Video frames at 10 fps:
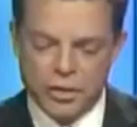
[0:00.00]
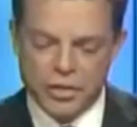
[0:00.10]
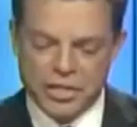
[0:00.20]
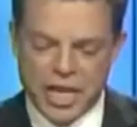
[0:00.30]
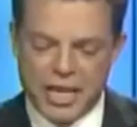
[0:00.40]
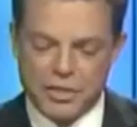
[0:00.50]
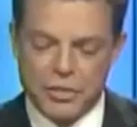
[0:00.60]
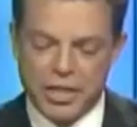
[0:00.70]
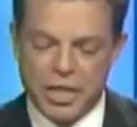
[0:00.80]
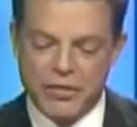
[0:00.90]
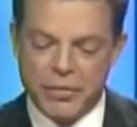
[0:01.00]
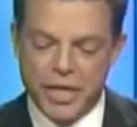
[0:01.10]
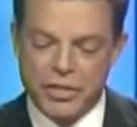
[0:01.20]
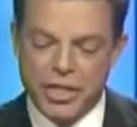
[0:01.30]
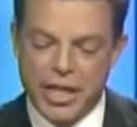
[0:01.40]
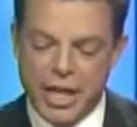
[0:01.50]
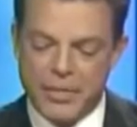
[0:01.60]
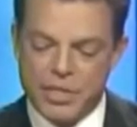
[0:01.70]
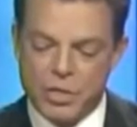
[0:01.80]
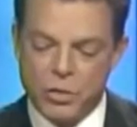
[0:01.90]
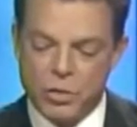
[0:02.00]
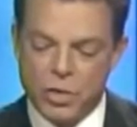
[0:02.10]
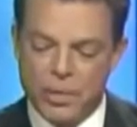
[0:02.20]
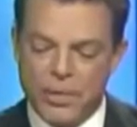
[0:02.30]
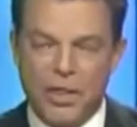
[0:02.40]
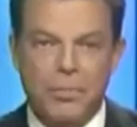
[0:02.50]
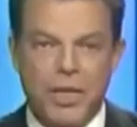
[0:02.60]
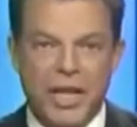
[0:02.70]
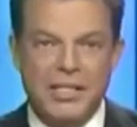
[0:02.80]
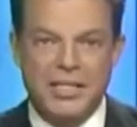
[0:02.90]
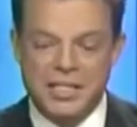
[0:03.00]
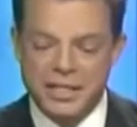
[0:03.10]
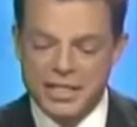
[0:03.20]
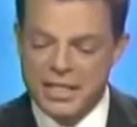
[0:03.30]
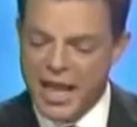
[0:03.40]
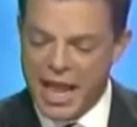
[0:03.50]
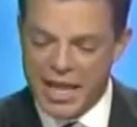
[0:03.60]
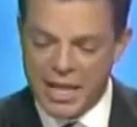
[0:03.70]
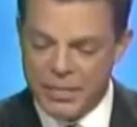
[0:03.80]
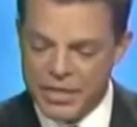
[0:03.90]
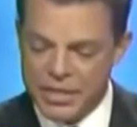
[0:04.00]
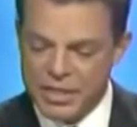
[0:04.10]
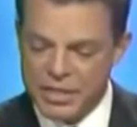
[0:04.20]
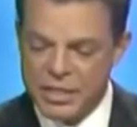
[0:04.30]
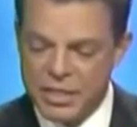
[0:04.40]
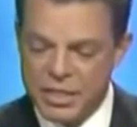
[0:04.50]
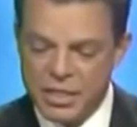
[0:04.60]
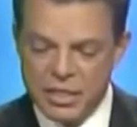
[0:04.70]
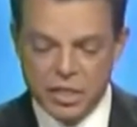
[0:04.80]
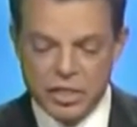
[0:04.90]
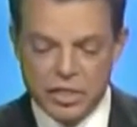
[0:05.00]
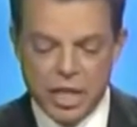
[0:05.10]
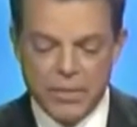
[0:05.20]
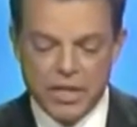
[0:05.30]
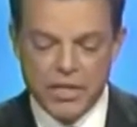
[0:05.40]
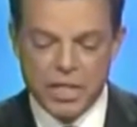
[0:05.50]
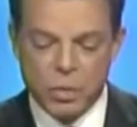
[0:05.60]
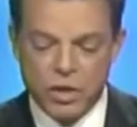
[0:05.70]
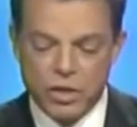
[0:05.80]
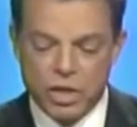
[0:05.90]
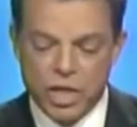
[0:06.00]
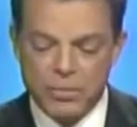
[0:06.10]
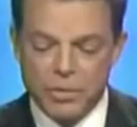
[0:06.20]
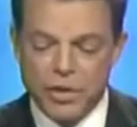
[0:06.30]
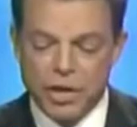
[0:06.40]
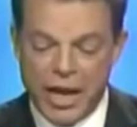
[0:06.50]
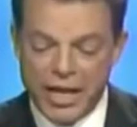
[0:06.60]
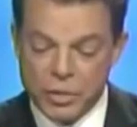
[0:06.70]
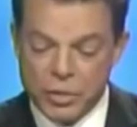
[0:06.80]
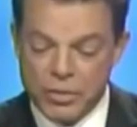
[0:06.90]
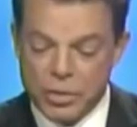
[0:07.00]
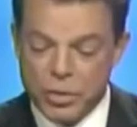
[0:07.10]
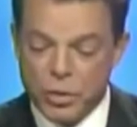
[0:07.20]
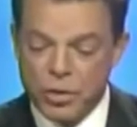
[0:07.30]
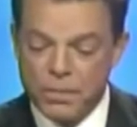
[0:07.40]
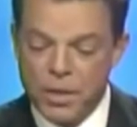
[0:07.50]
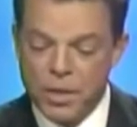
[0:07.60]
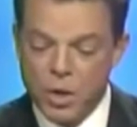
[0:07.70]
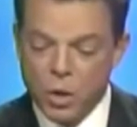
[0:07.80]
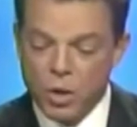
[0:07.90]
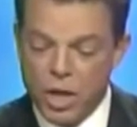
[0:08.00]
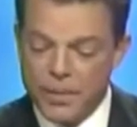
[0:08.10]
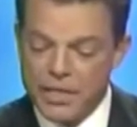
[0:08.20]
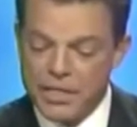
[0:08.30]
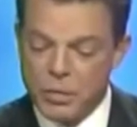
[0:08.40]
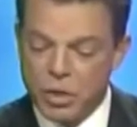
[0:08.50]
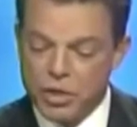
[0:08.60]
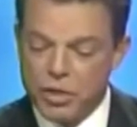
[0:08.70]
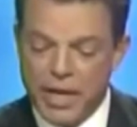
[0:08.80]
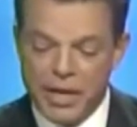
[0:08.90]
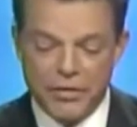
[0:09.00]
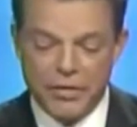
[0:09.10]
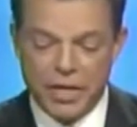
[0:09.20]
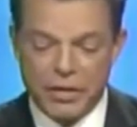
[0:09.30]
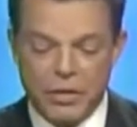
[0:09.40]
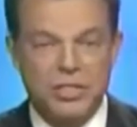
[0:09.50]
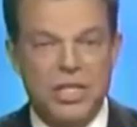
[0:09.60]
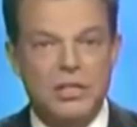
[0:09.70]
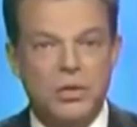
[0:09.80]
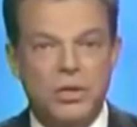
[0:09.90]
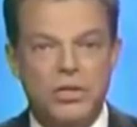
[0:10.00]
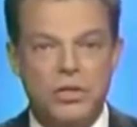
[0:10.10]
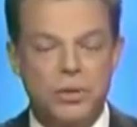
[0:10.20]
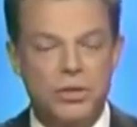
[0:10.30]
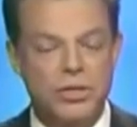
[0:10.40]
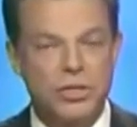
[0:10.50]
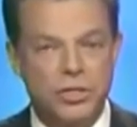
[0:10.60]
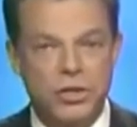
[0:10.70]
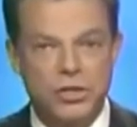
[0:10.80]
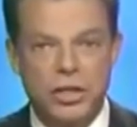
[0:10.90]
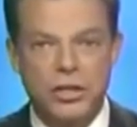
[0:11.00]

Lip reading: the statute, the information cannot be sold to a company that plans to solicit any business, such as companies that want you to come to their ice cream store or companies that want you to buy their vehicles. That's according to the person in charge there.